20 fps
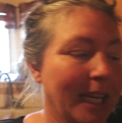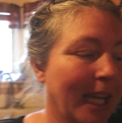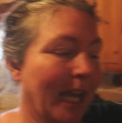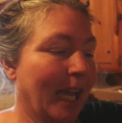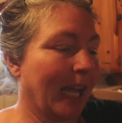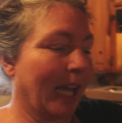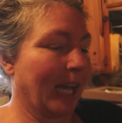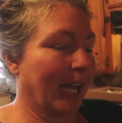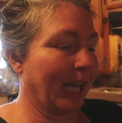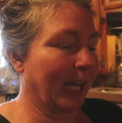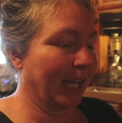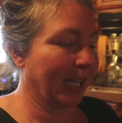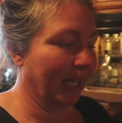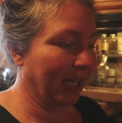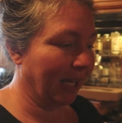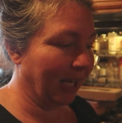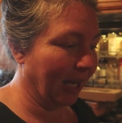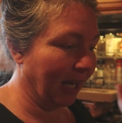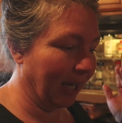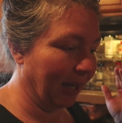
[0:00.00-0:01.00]

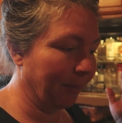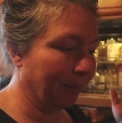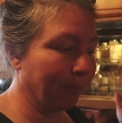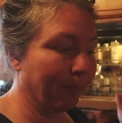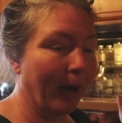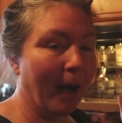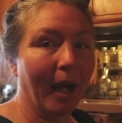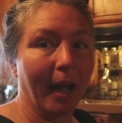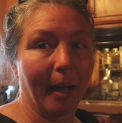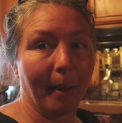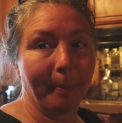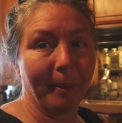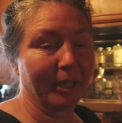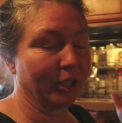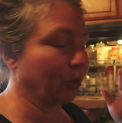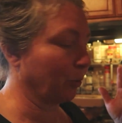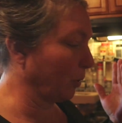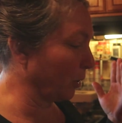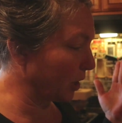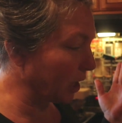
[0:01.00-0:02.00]
I bought a bunch
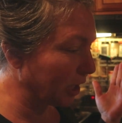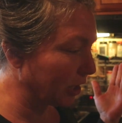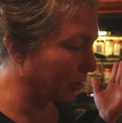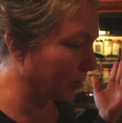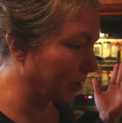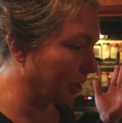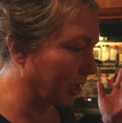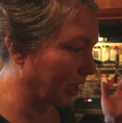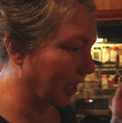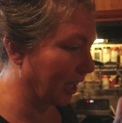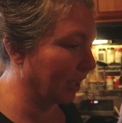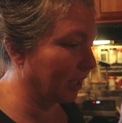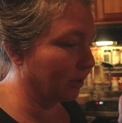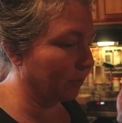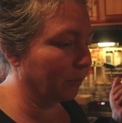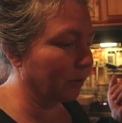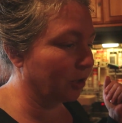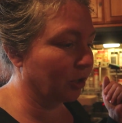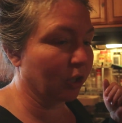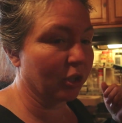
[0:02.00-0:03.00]
of rotisserie chickens,
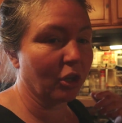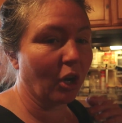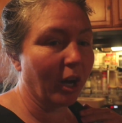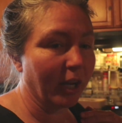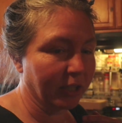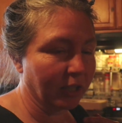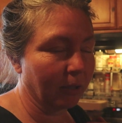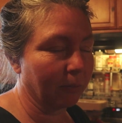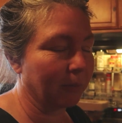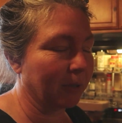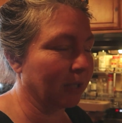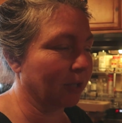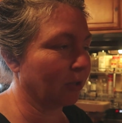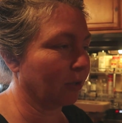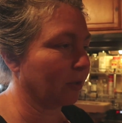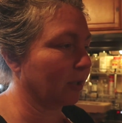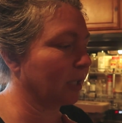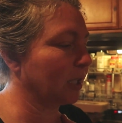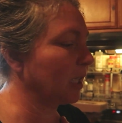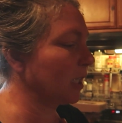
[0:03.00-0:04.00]
which is awesome because
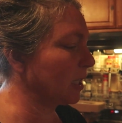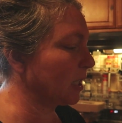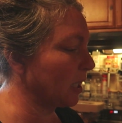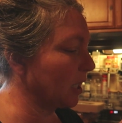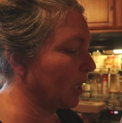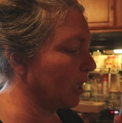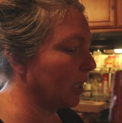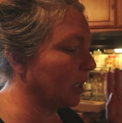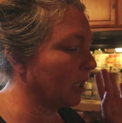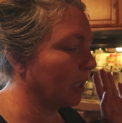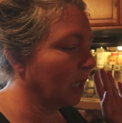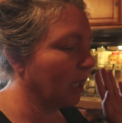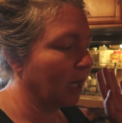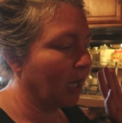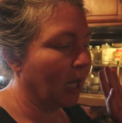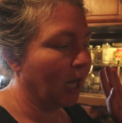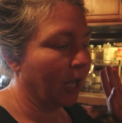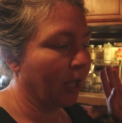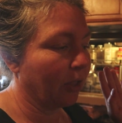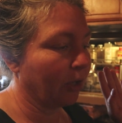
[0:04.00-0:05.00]
they're seasoned,
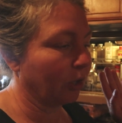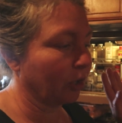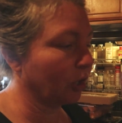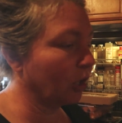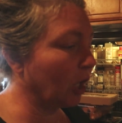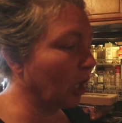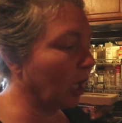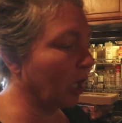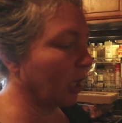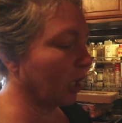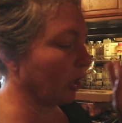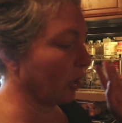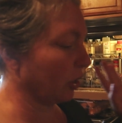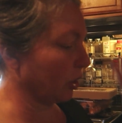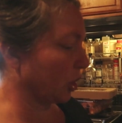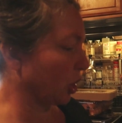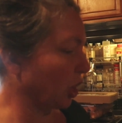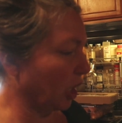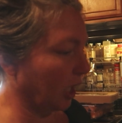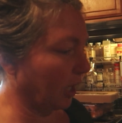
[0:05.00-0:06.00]
and they're good, and they're
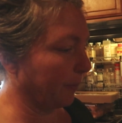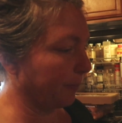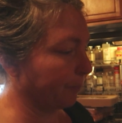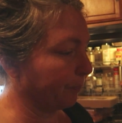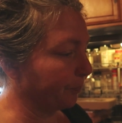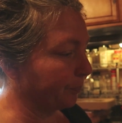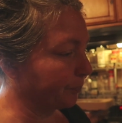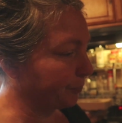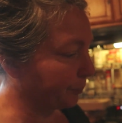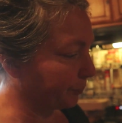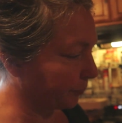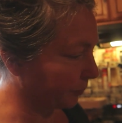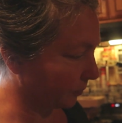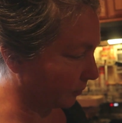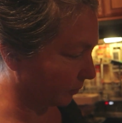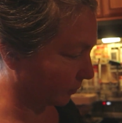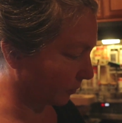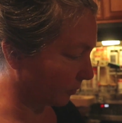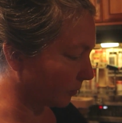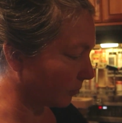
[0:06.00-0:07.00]
cheap.
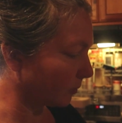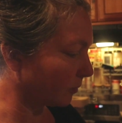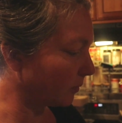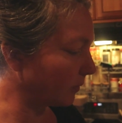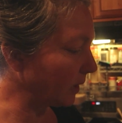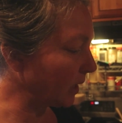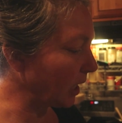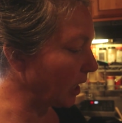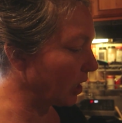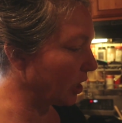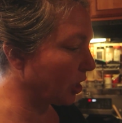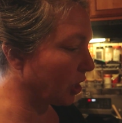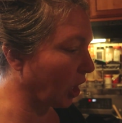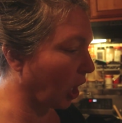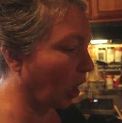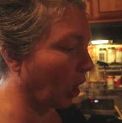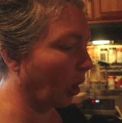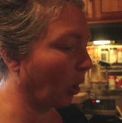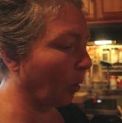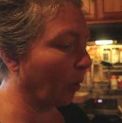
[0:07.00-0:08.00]

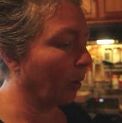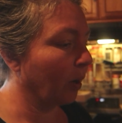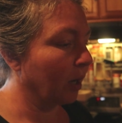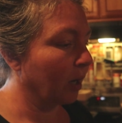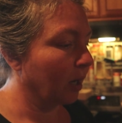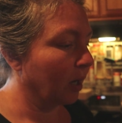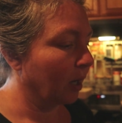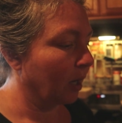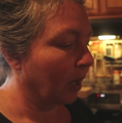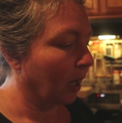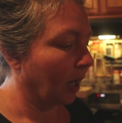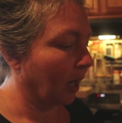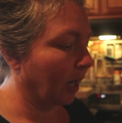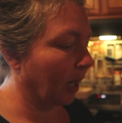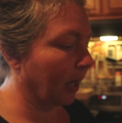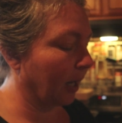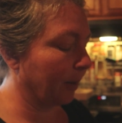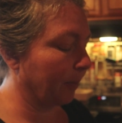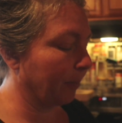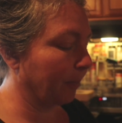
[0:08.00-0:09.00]
So,
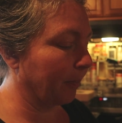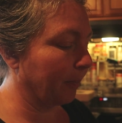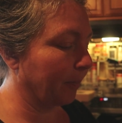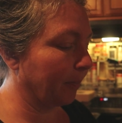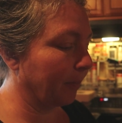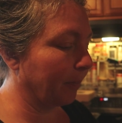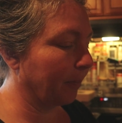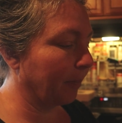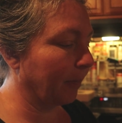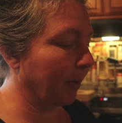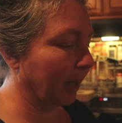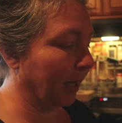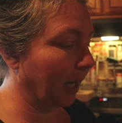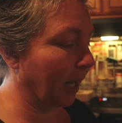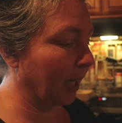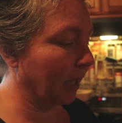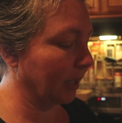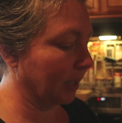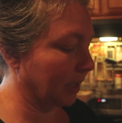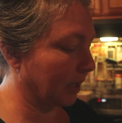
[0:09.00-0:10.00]
I
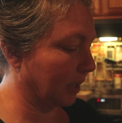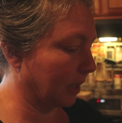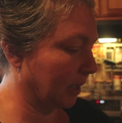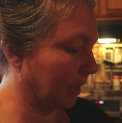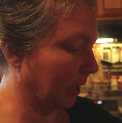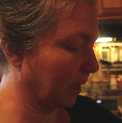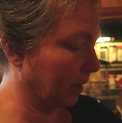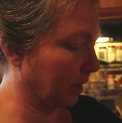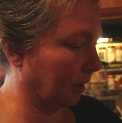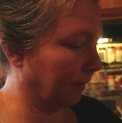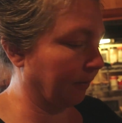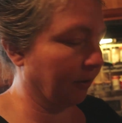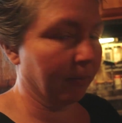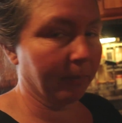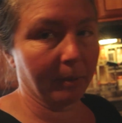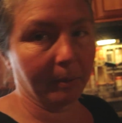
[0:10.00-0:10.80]
got 6 of them,